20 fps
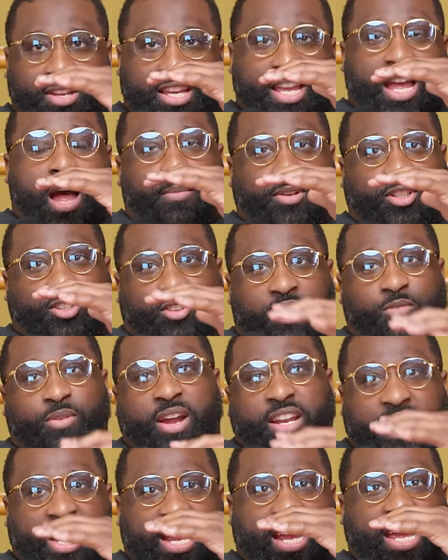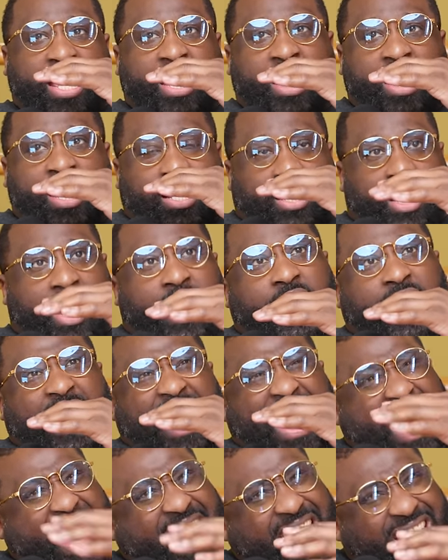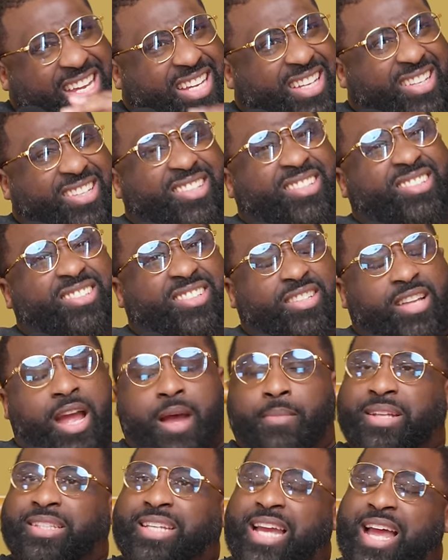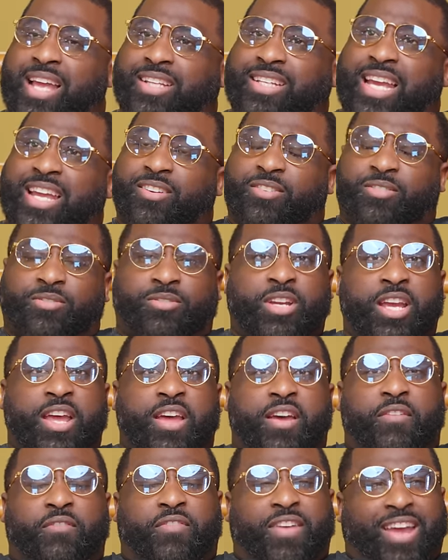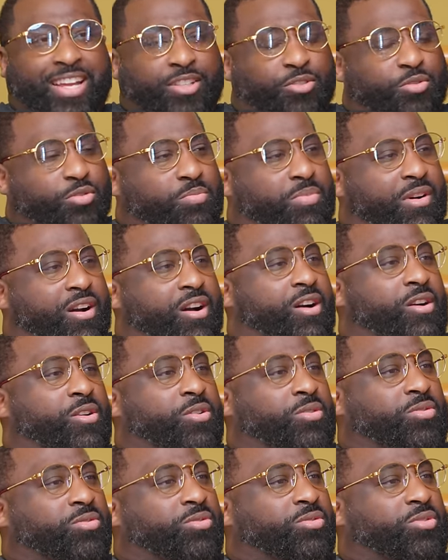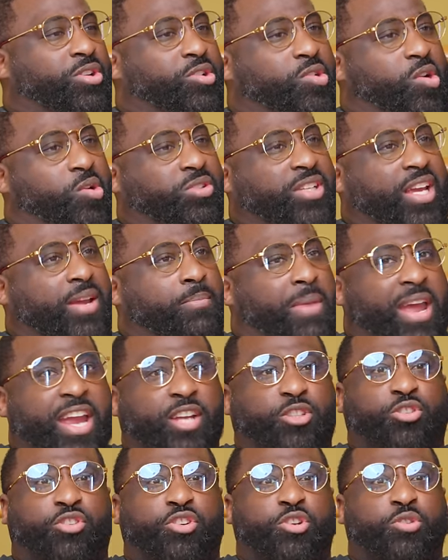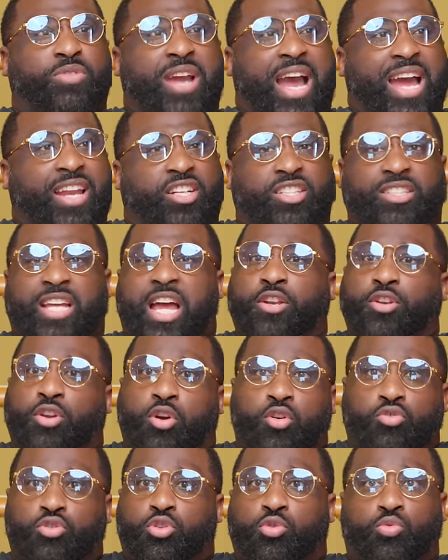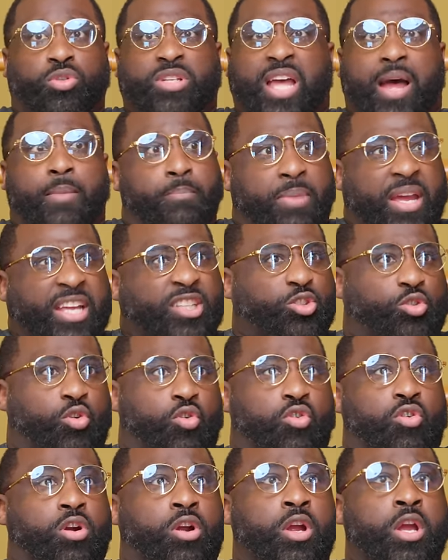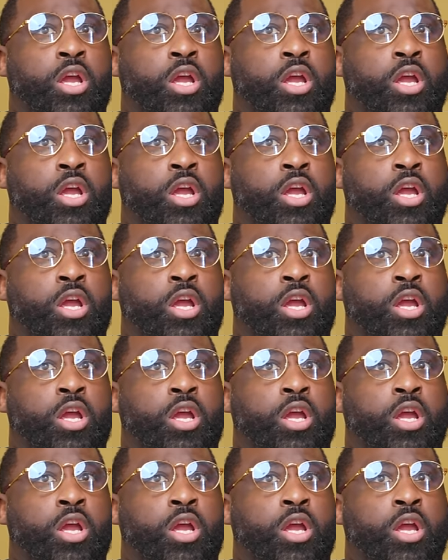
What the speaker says: going to start right there. Like, hated? How many times I done fed you the ball? You know what I'm saying? Made sure you got it because I know you was our best scorer.